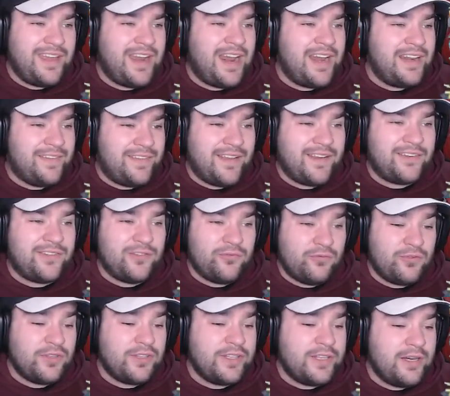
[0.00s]
and it's actually
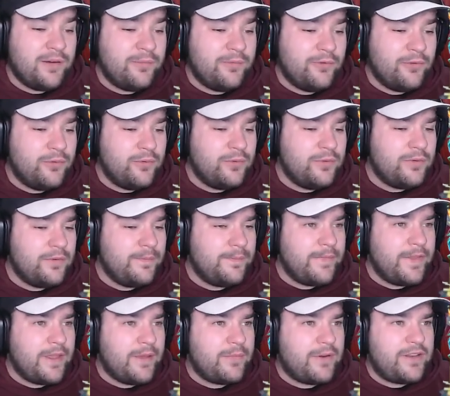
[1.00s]
really helpful.
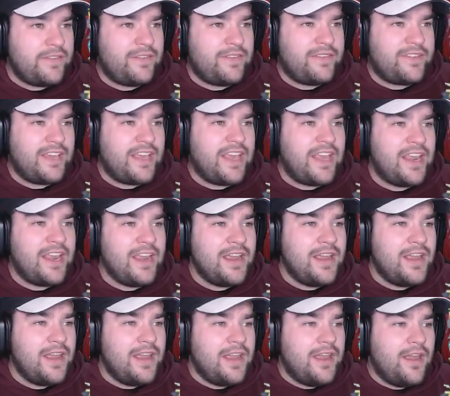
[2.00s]
But as you see,
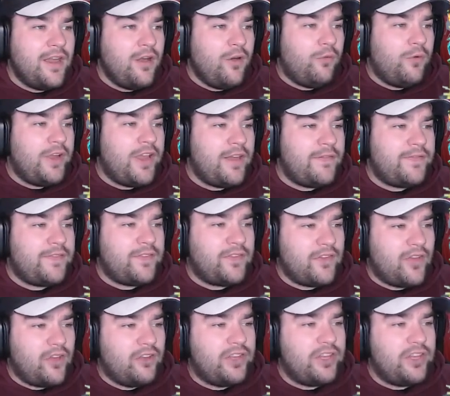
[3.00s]
we have slowly